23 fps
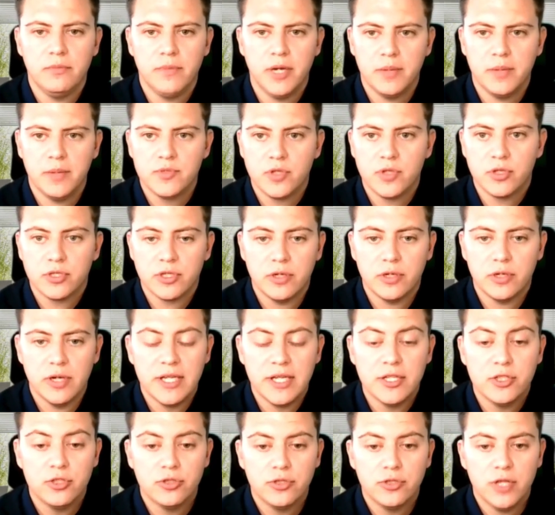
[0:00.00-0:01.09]
My name is Oscar
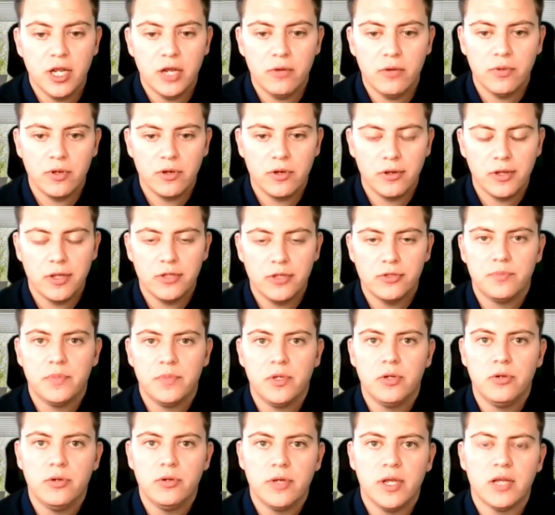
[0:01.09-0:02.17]
and today we're going to
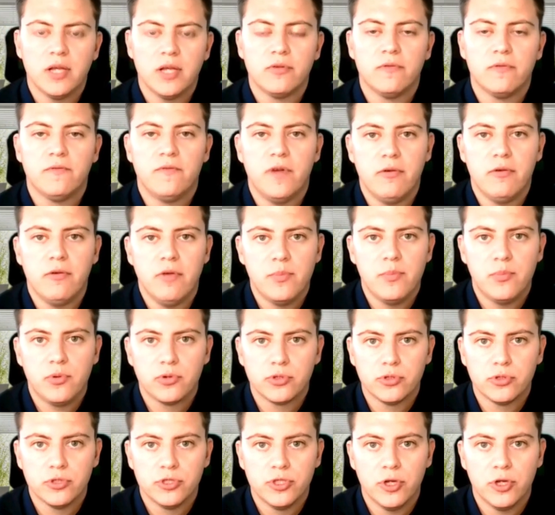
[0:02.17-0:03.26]
be looking at a very
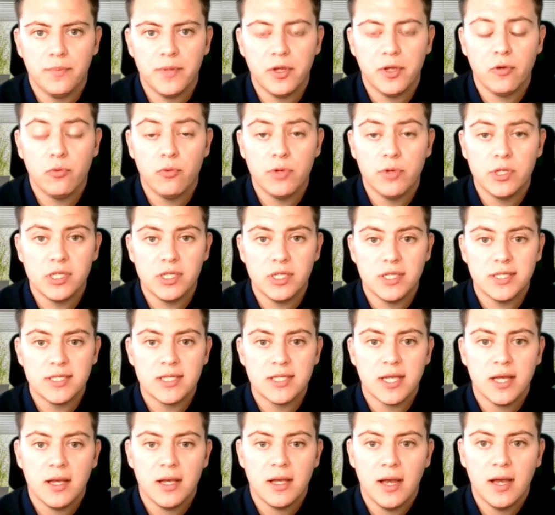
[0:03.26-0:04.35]
important topic, which is